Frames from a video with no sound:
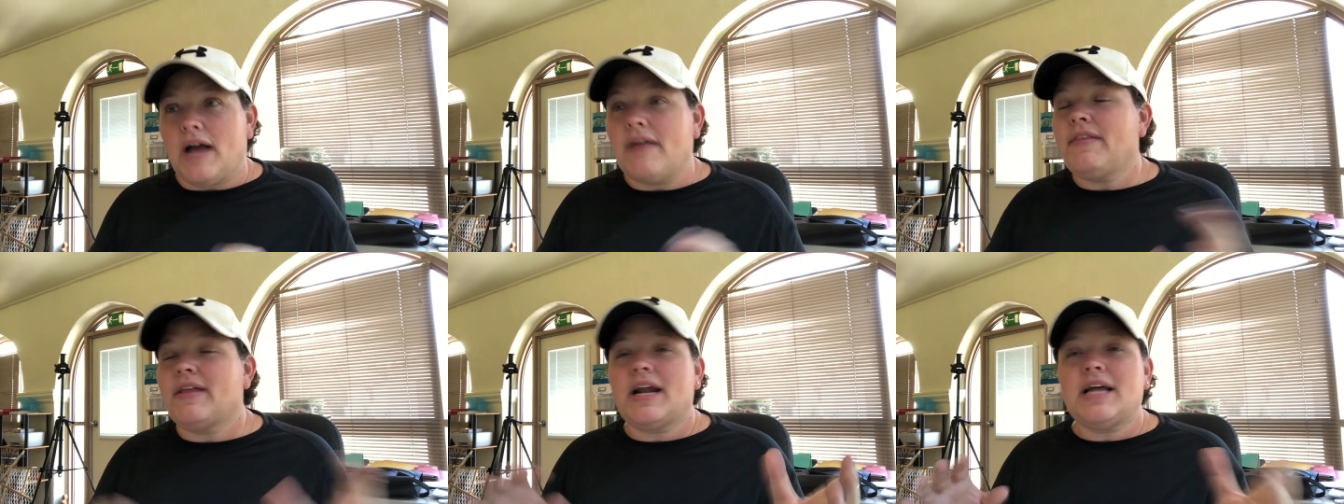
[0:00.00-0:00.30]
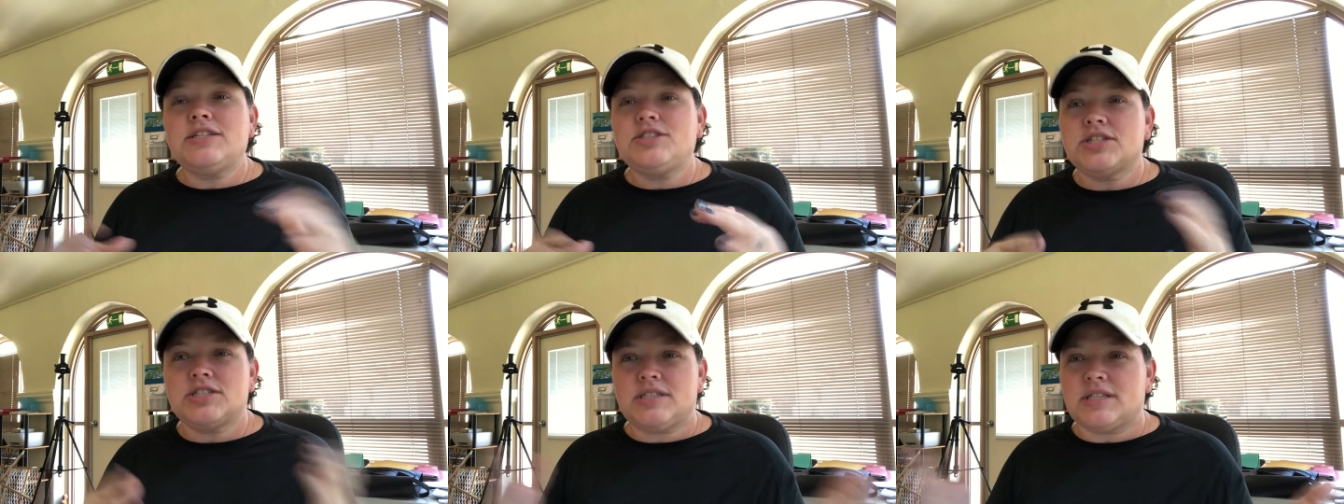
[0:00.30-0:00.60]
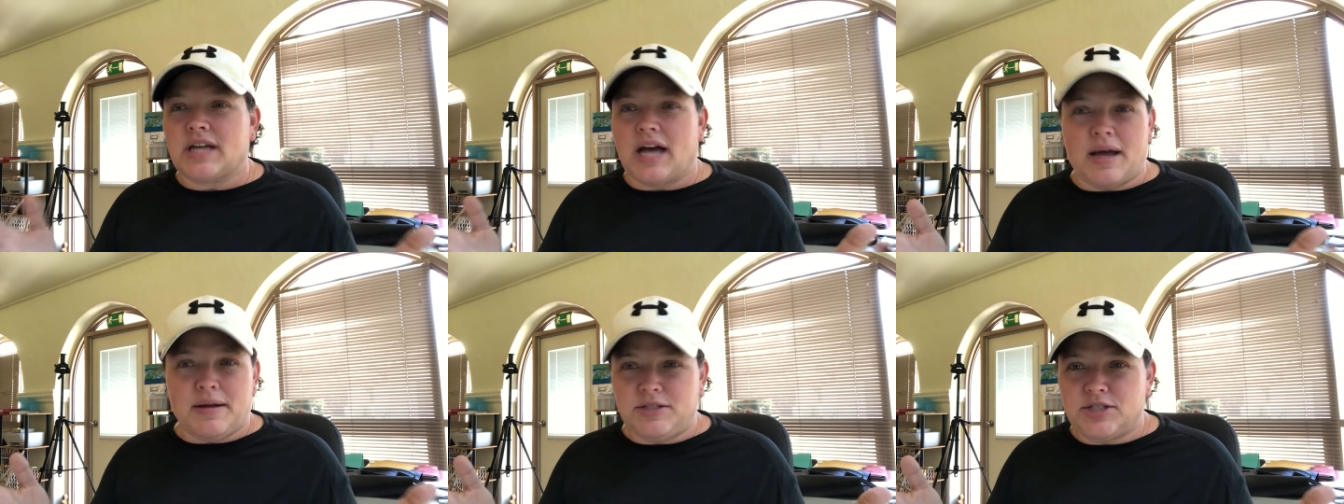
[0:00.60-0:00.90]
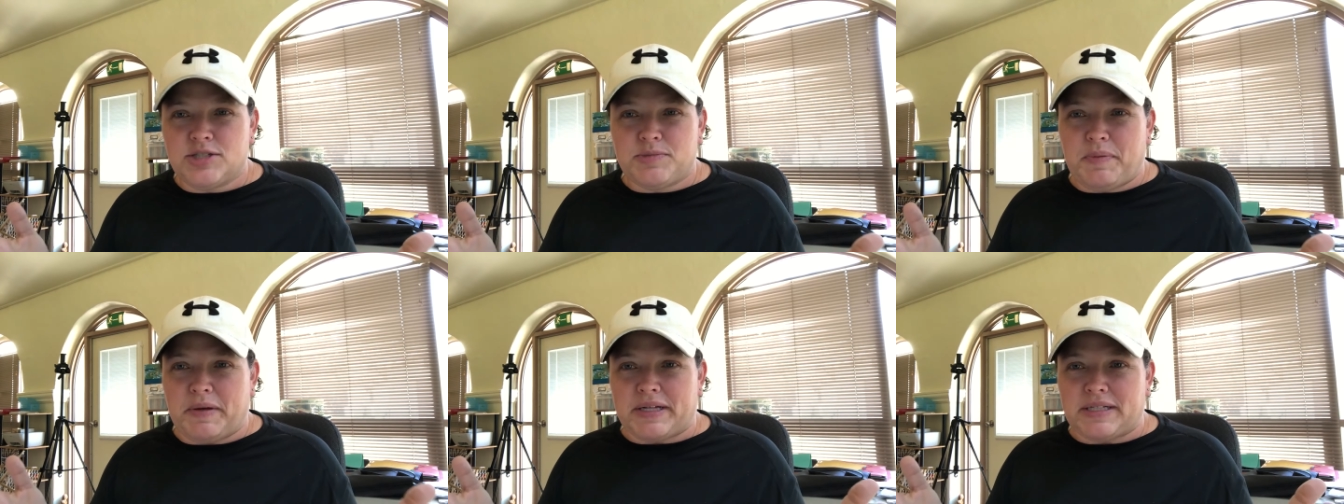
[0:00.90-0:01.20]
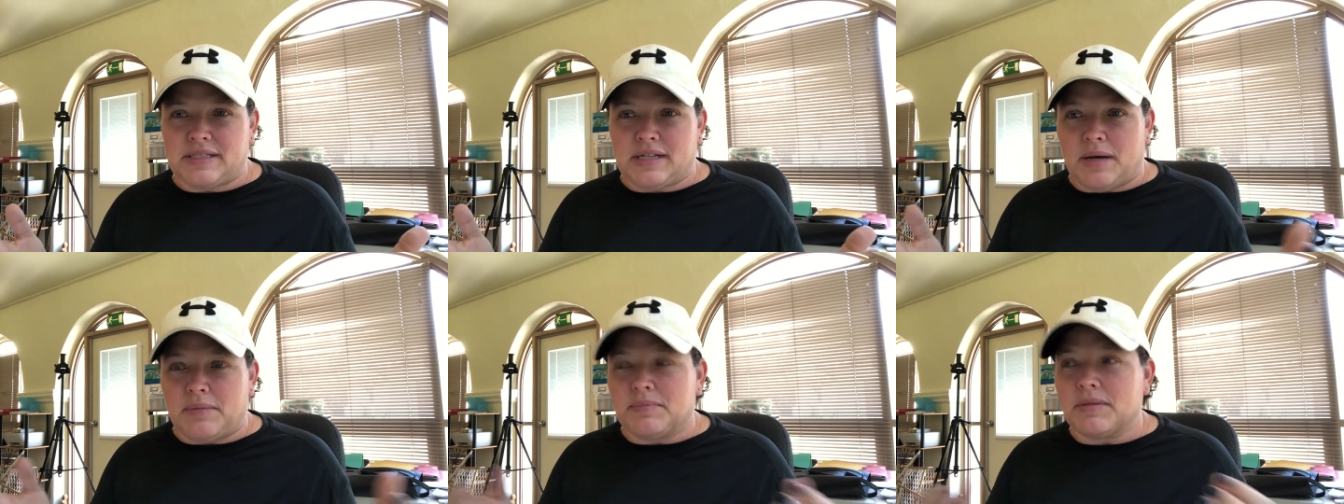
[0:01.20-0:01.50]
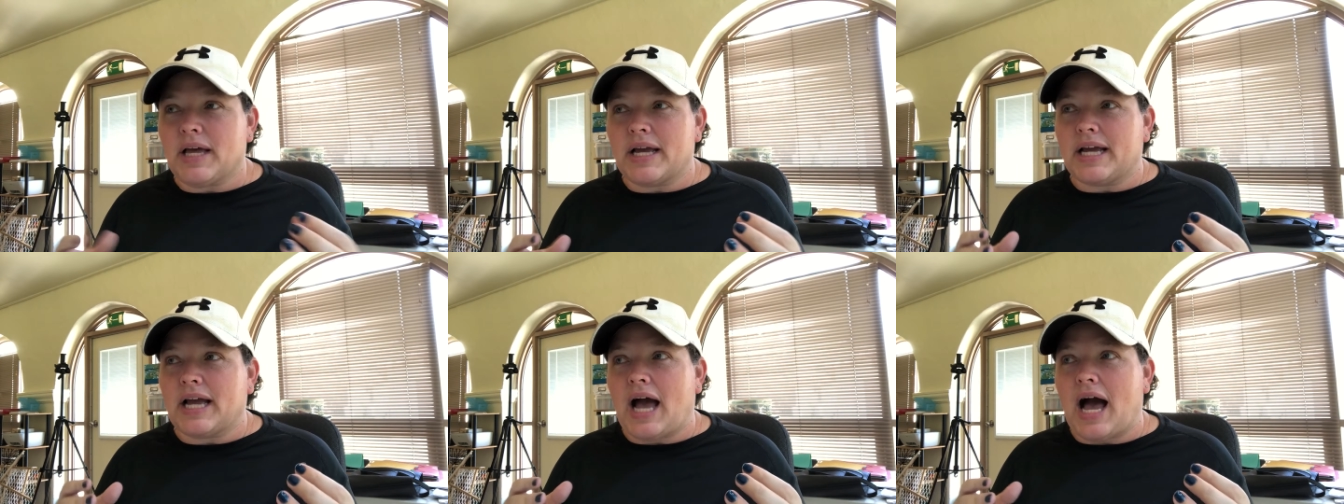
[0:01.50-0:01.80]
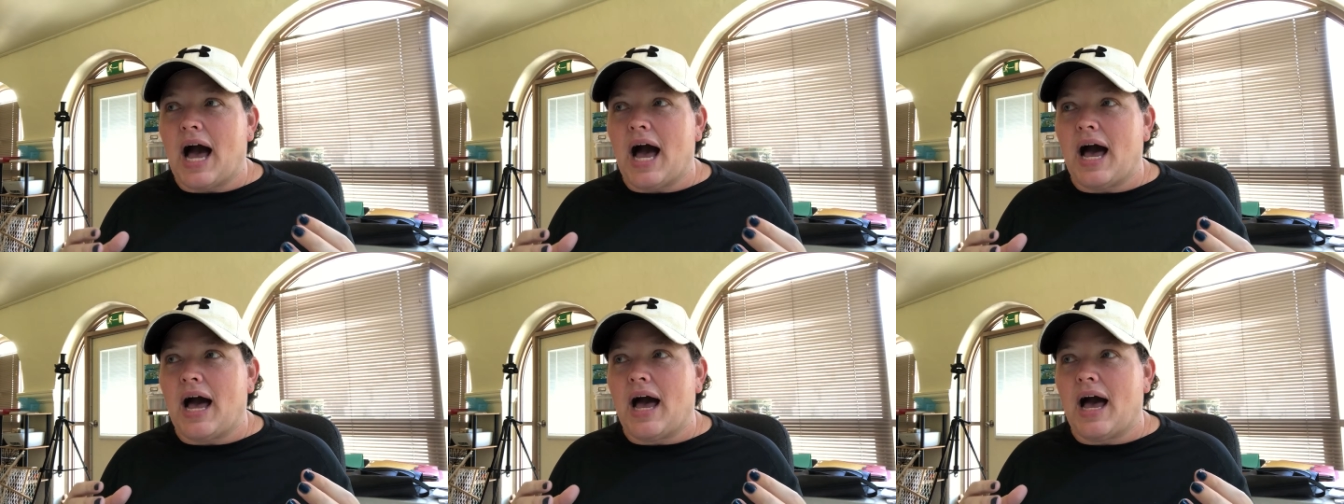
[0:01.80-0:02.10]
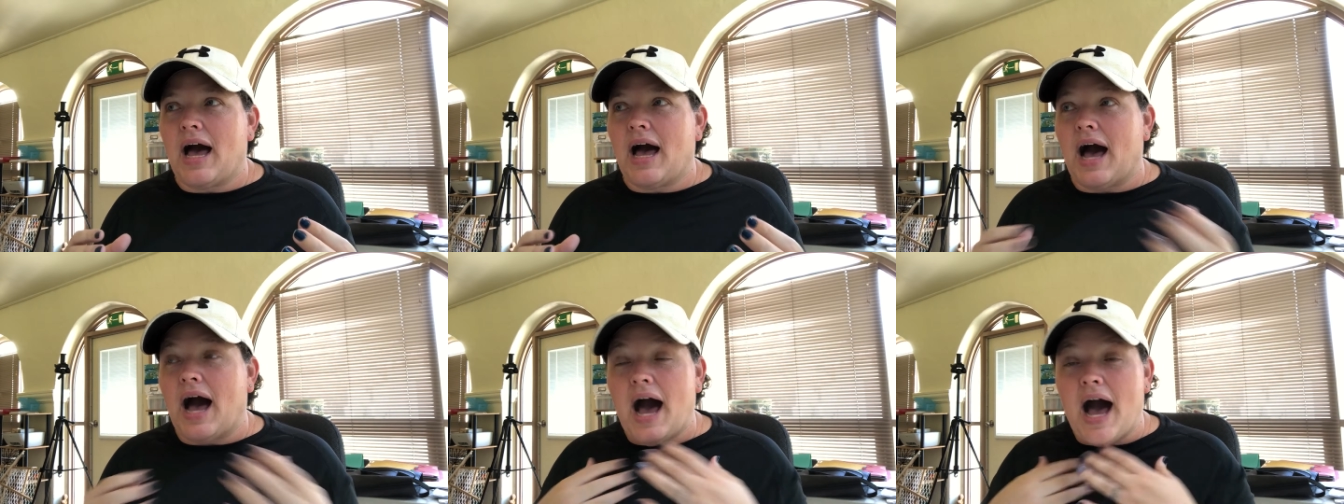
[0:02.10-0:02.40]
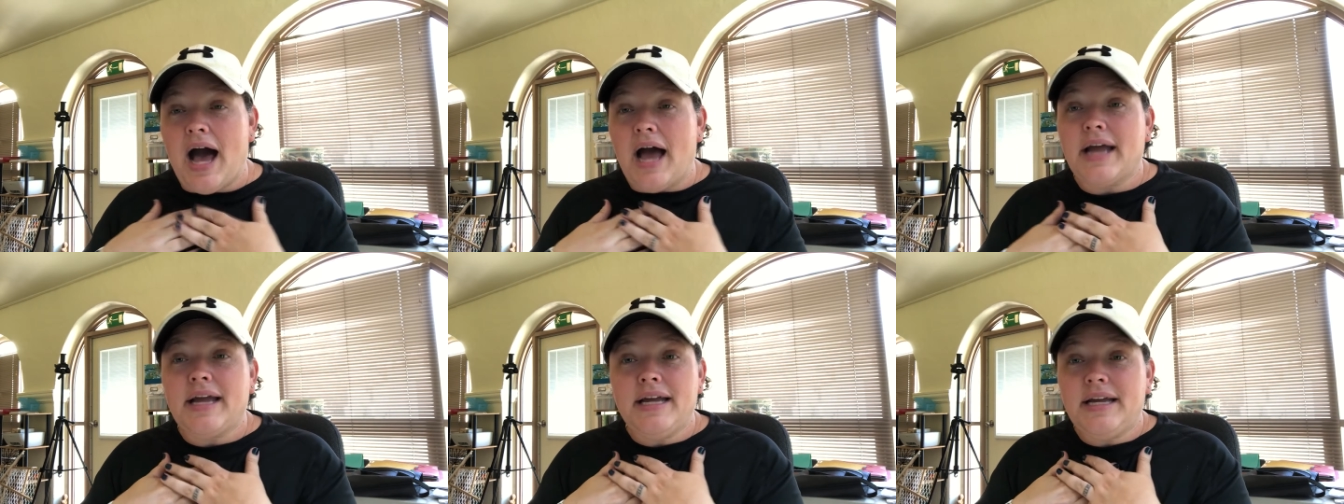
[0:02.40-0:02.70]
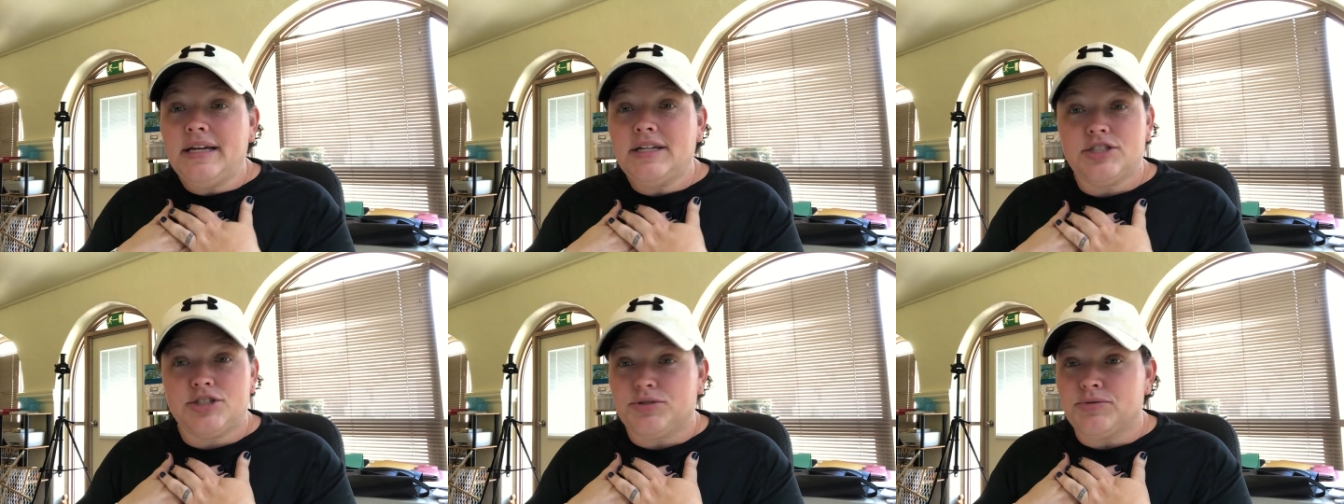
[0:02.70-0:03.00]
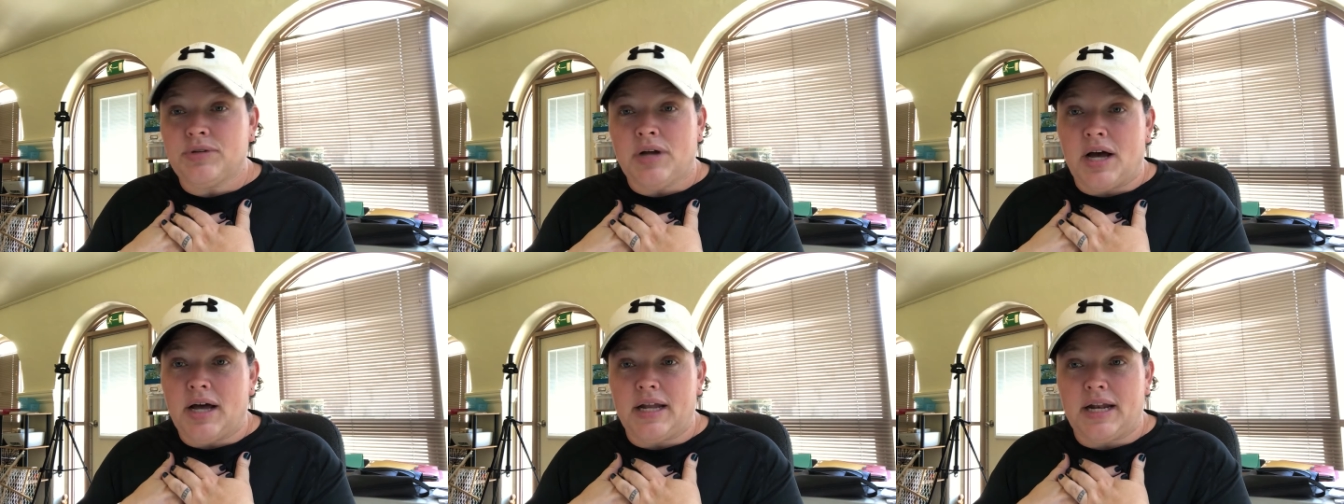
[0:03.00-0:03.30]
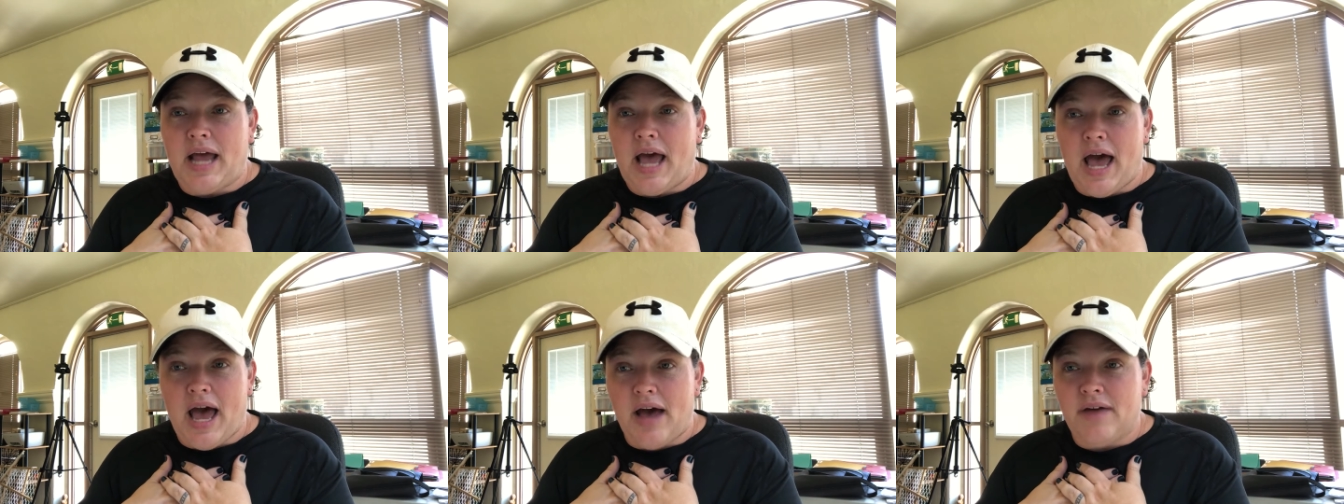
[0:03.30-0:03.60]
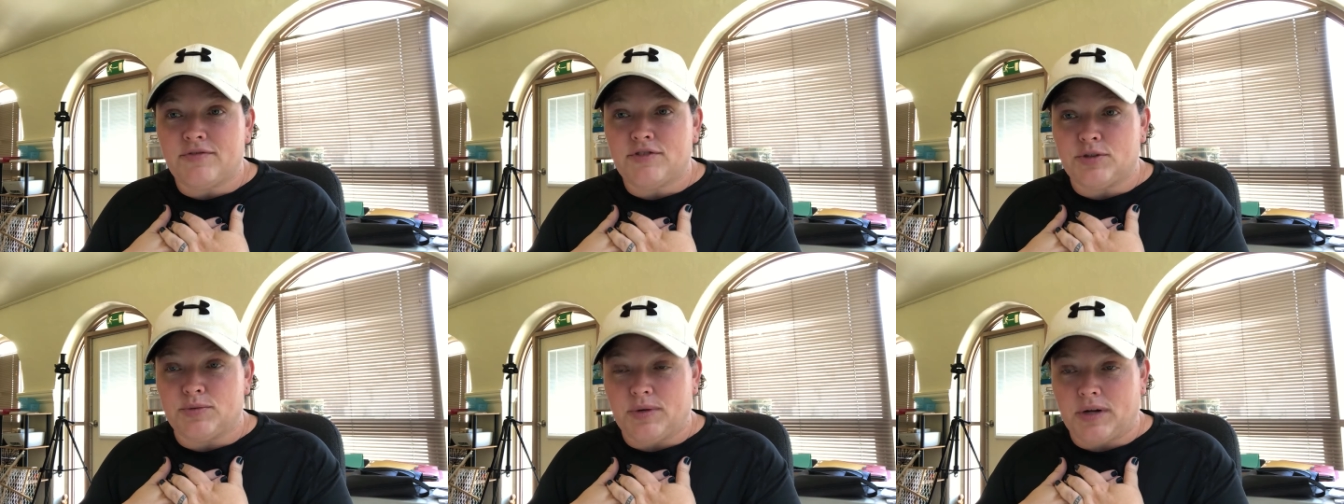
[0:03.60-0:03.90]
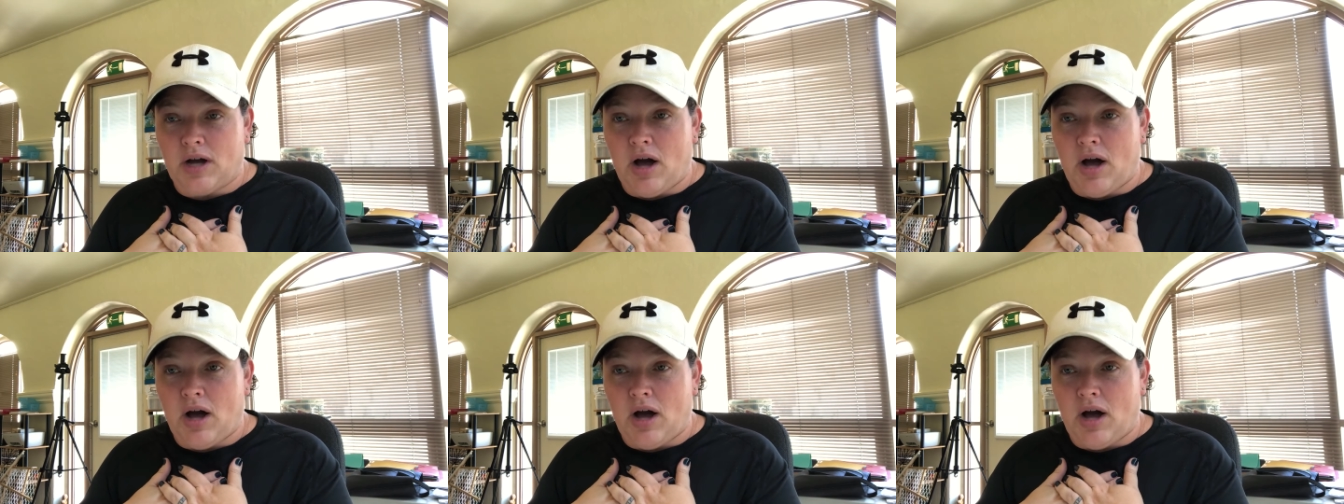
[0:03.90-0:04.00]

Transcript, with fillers: And then I just, I just pick some. Like, I... I do not have to